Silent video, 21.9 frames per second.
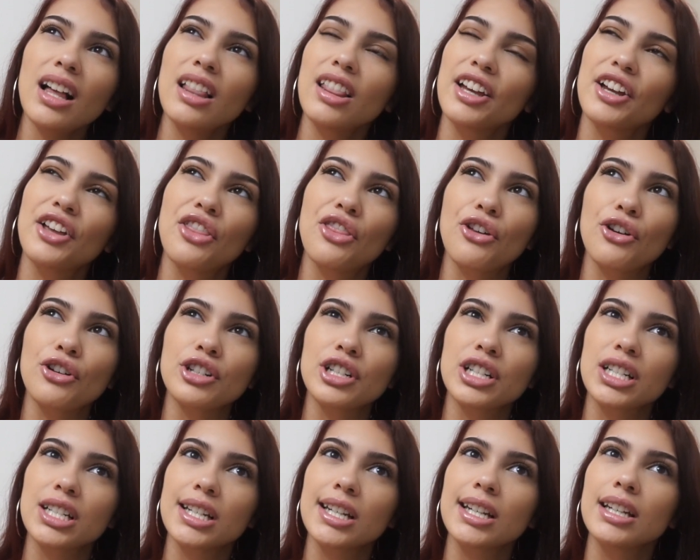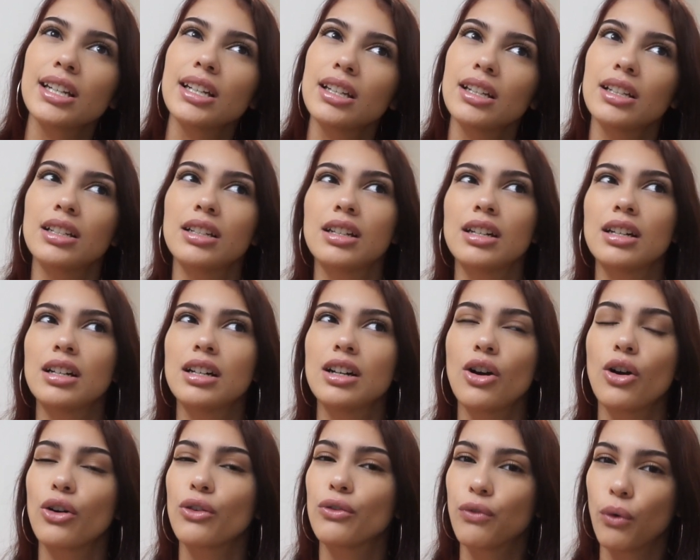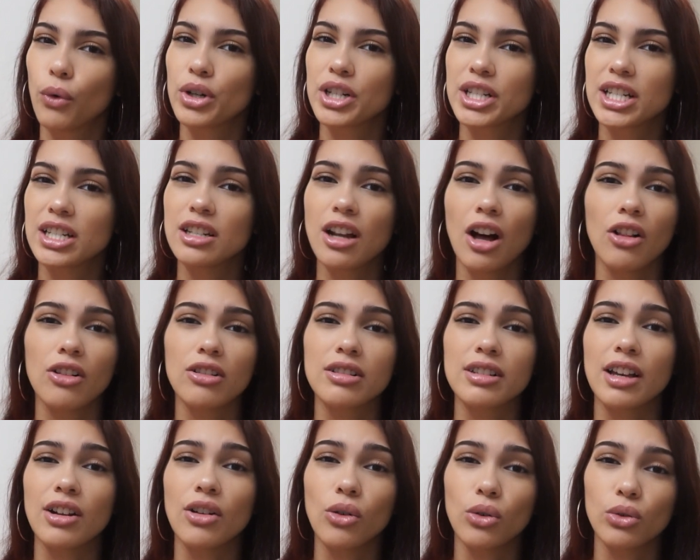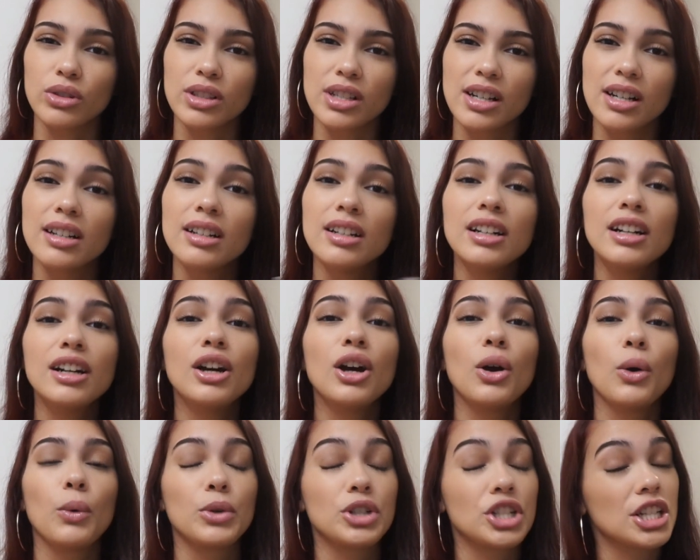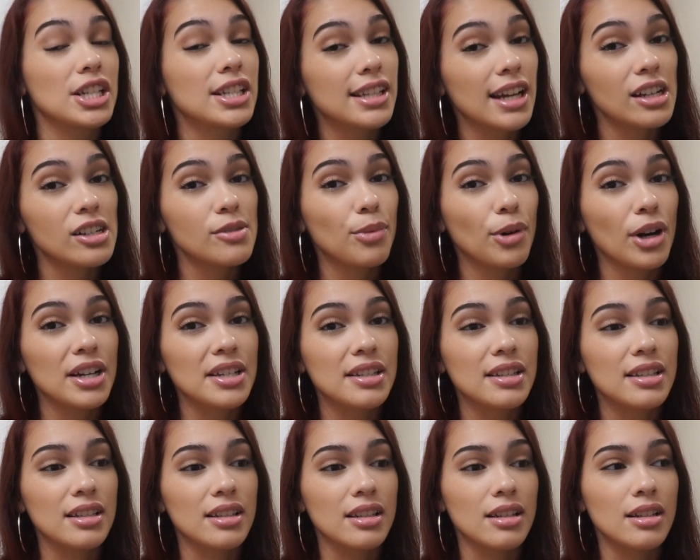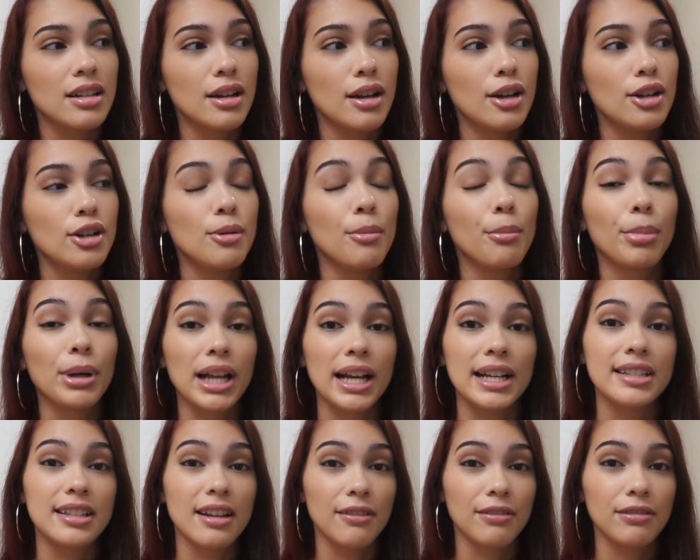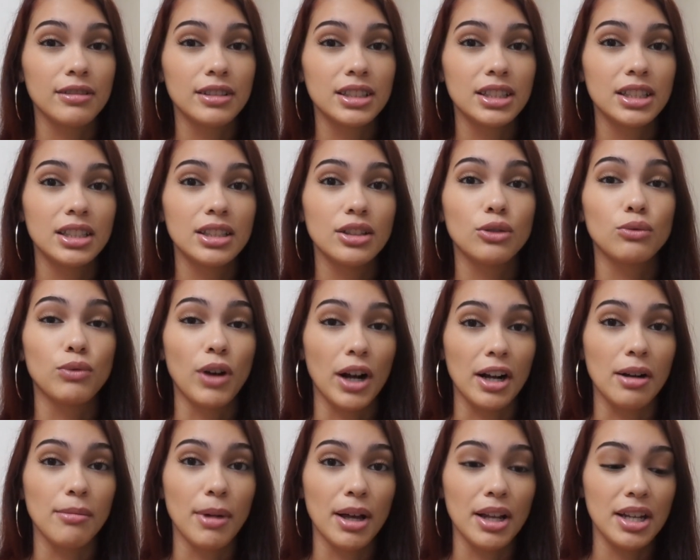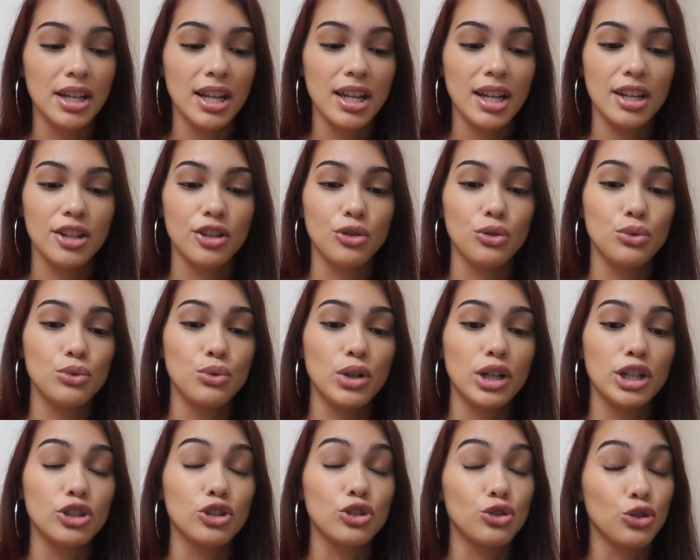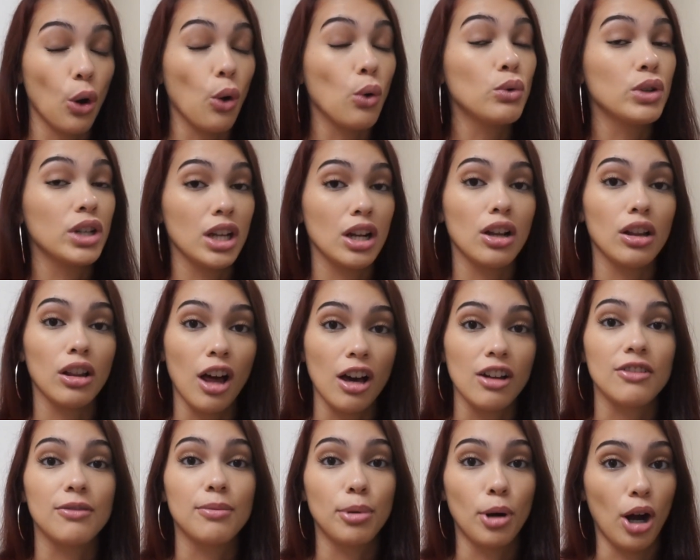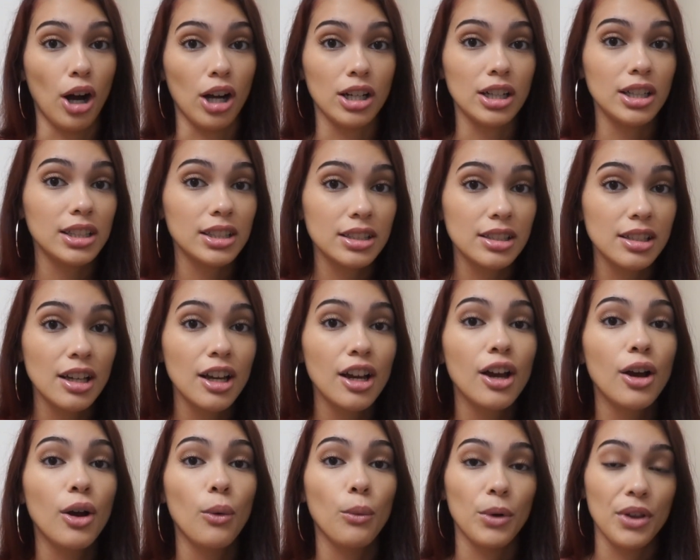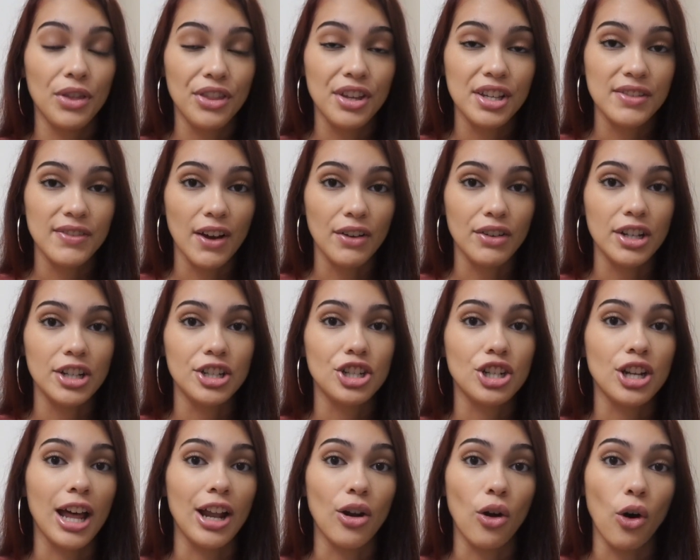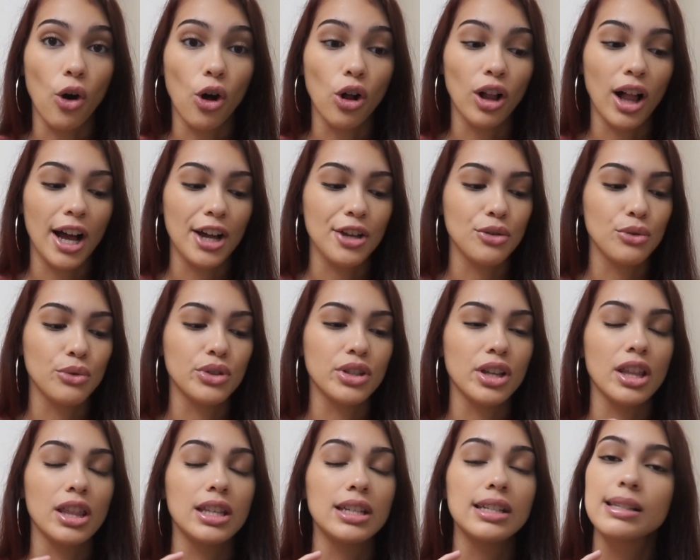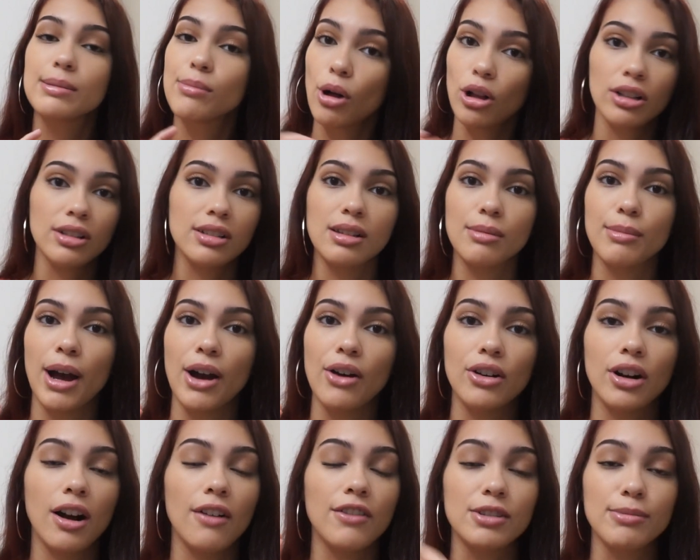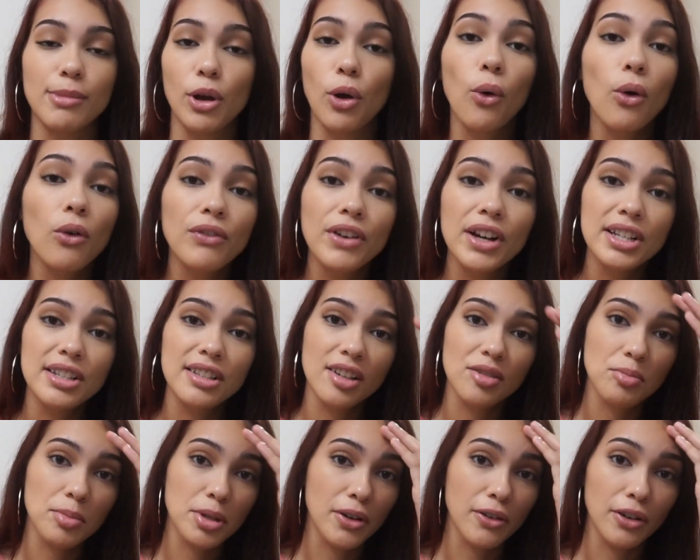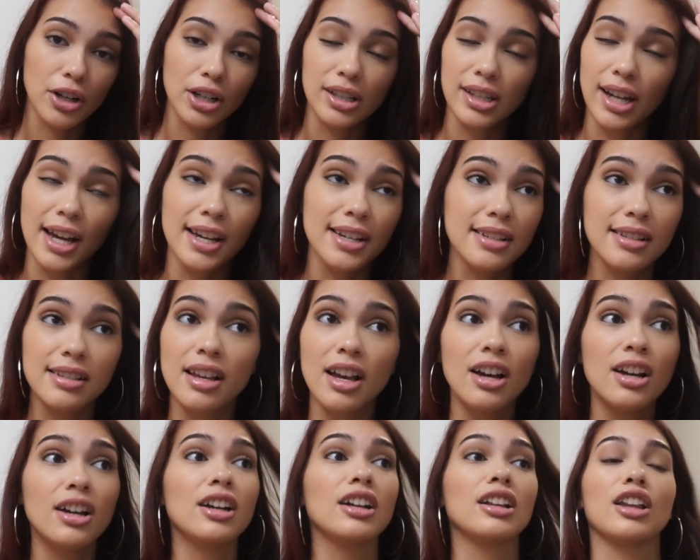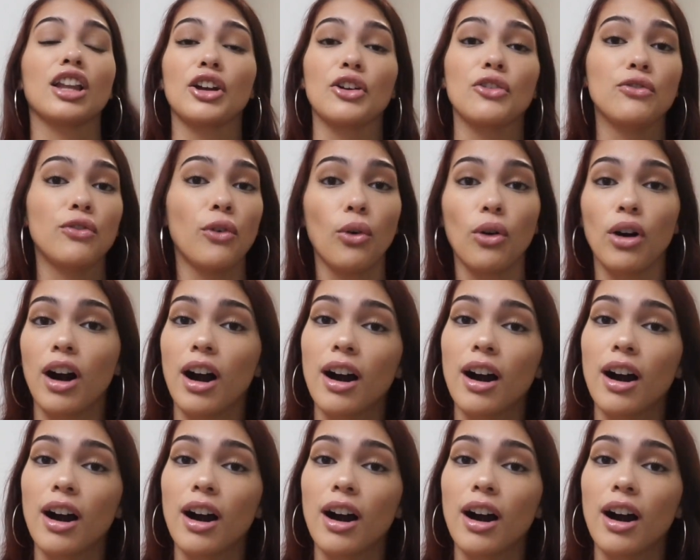like $13 or $14 at Ulta, which is kind of pricey, but I definitely recommend it. You don't need a lot of product with this foundation at all. I use the smallest amount, covers my whole face, gives me a nice like full